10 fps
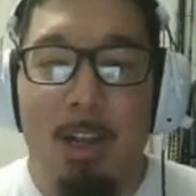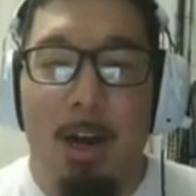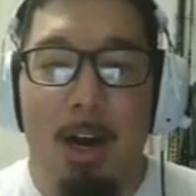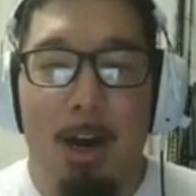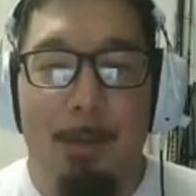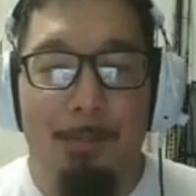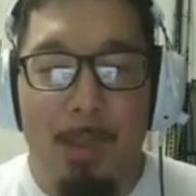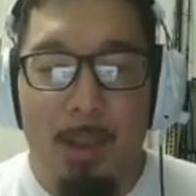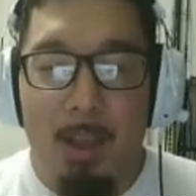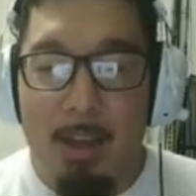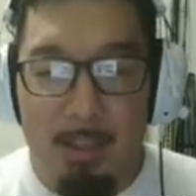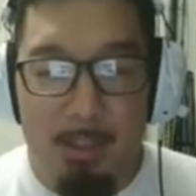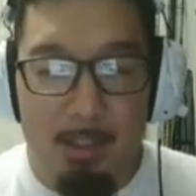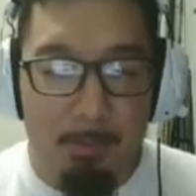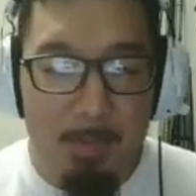and
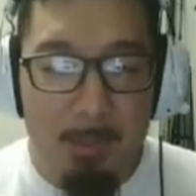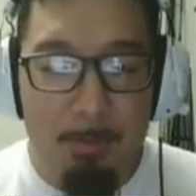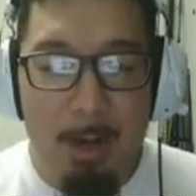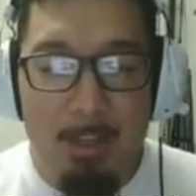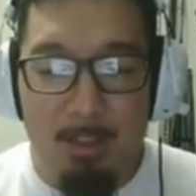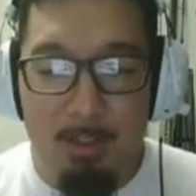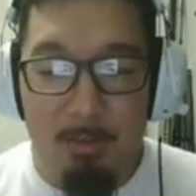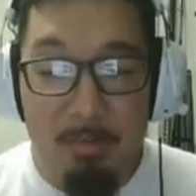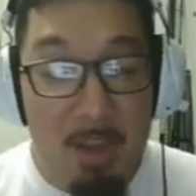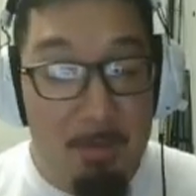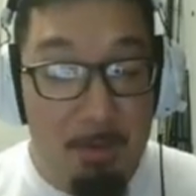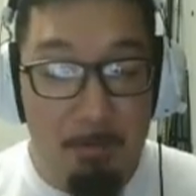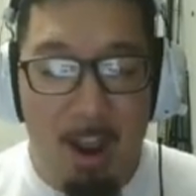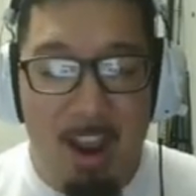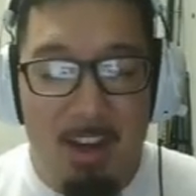he's missed practice, so maybe
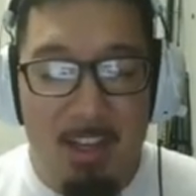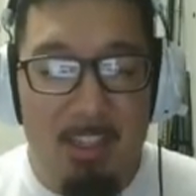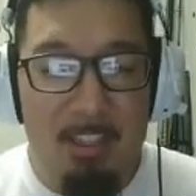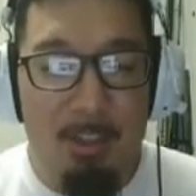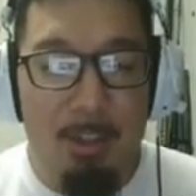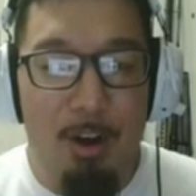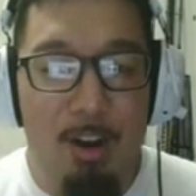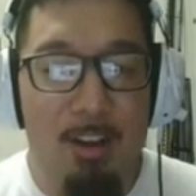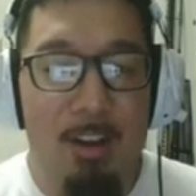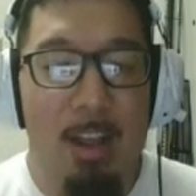Ryan gets a start,